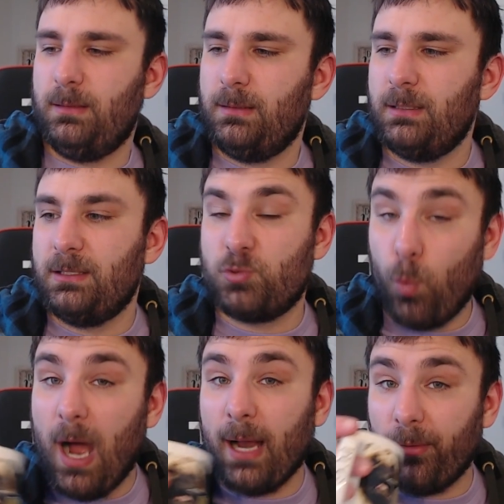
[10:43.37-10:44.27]
It's
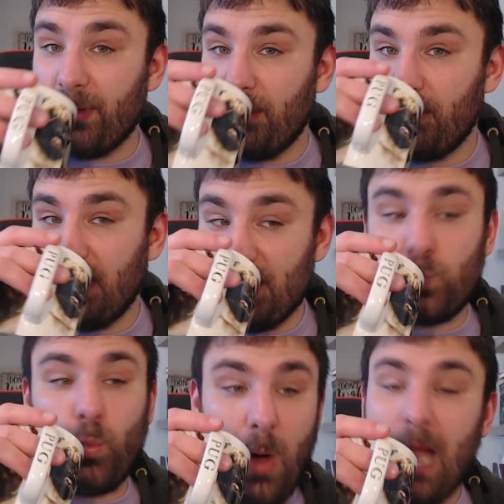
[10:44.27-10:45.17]
wild. It's
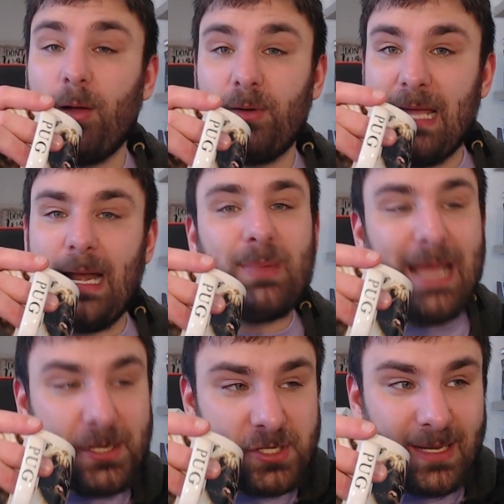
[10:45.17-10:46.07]
wild. And I'm
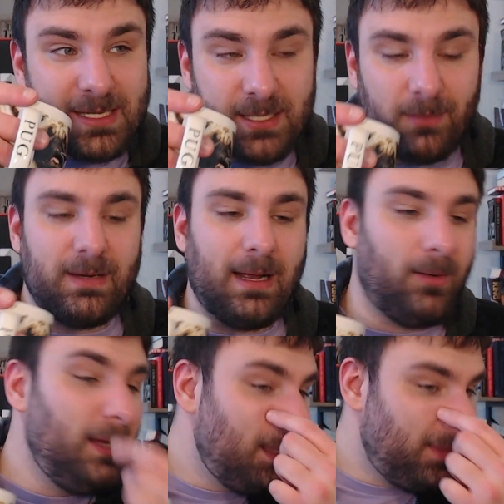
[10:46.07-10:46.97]
catching myself now.
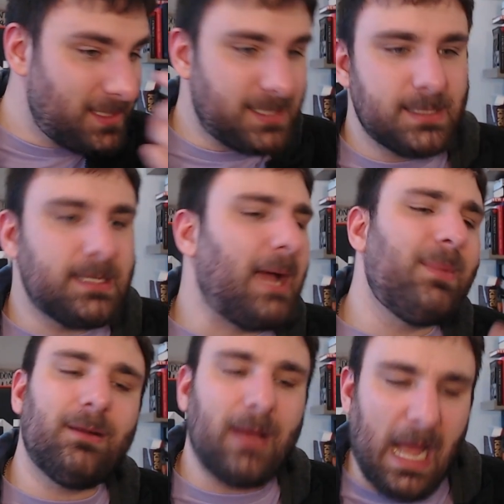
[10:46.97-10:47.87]
This is, I
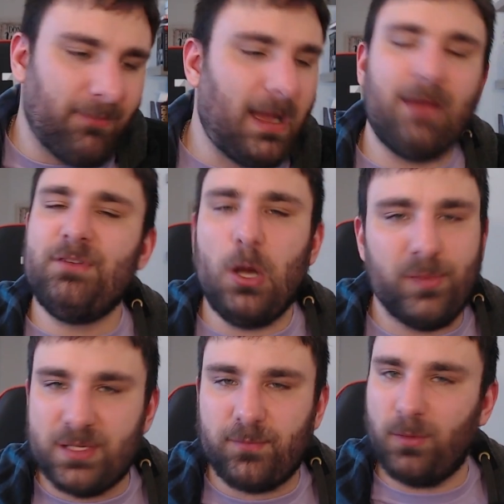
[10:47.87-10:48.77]
mean, I've known
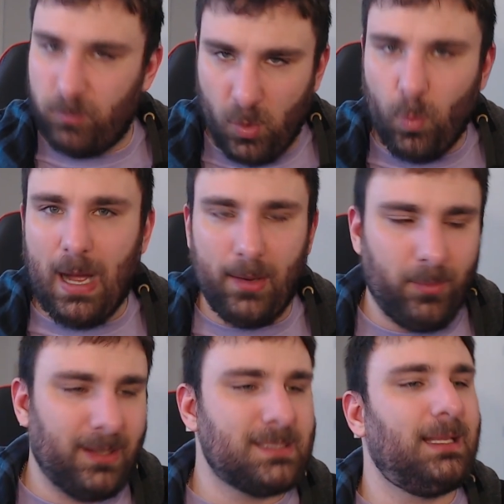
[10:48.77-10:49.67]
this for a while, but
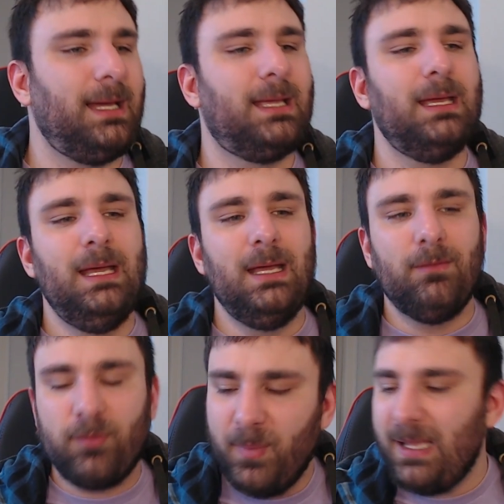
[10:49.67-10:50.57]
it's like,
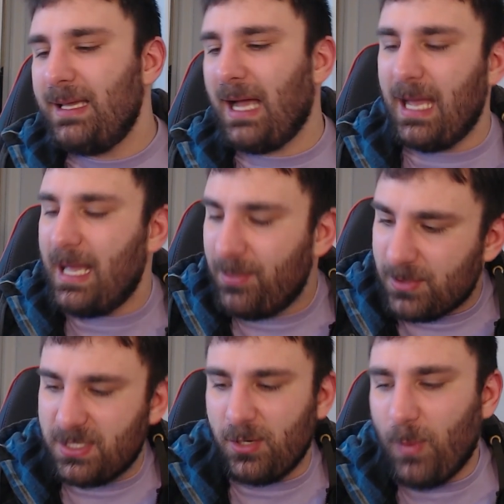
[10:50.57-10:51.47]
for me, there's
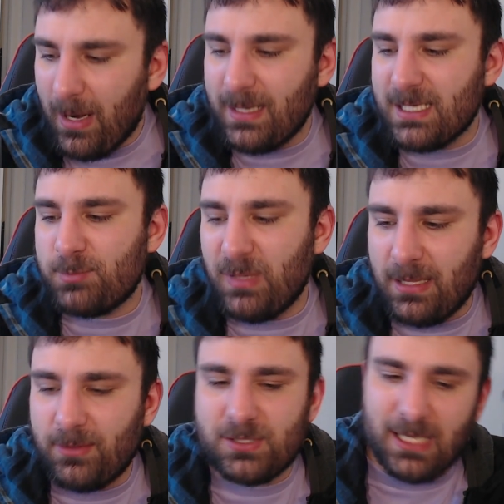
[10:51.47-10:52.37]
the awareness, but then
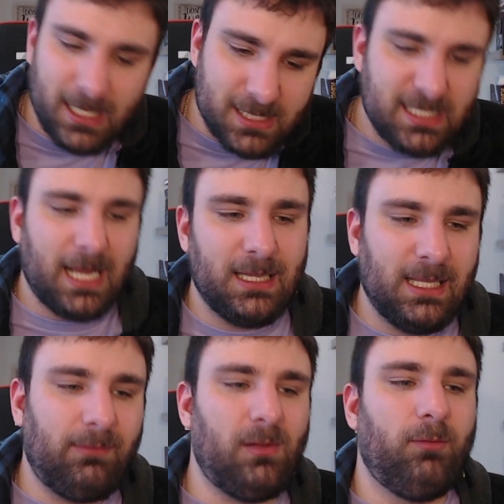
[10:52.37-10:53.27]
there's like a second
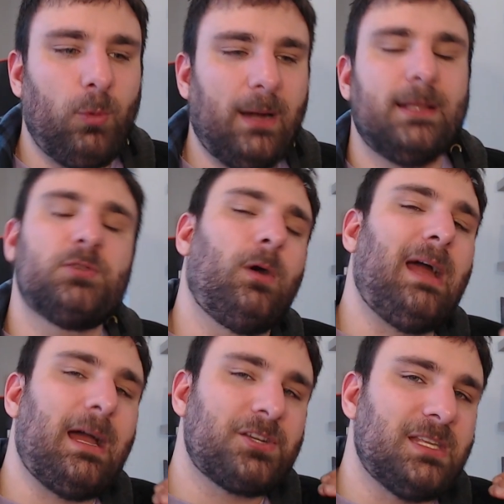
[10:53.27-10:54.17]
level of awareness where I
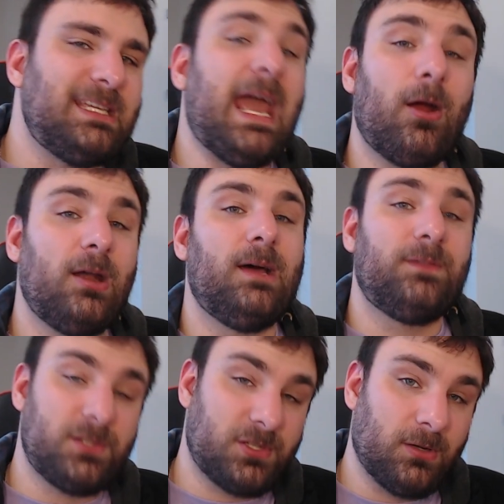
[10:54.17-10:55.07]
actually care enough
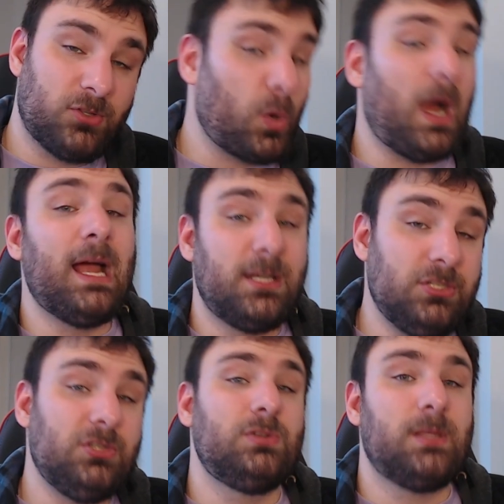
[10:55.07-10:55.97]
to start trying to
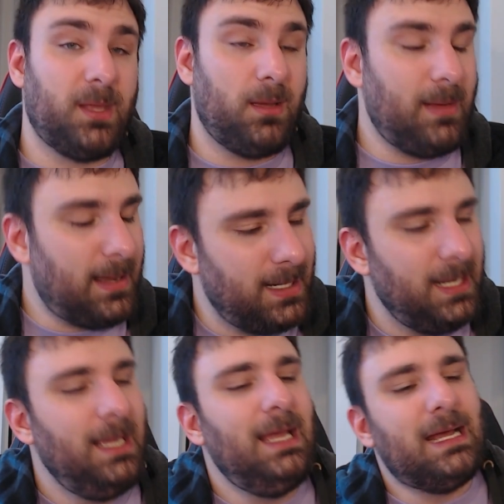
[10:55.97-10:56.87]
do something about it.
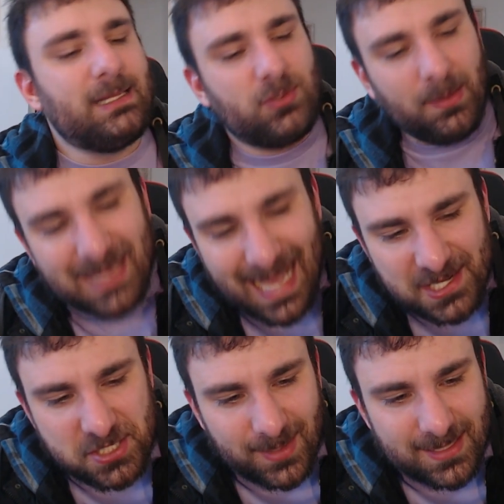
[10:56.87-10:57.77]
And so I'm
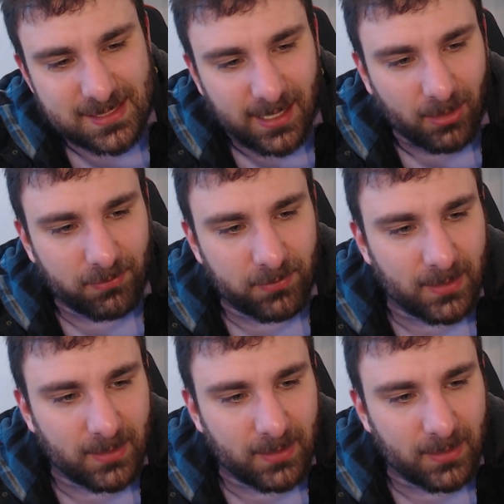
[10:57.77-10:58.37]
catching myself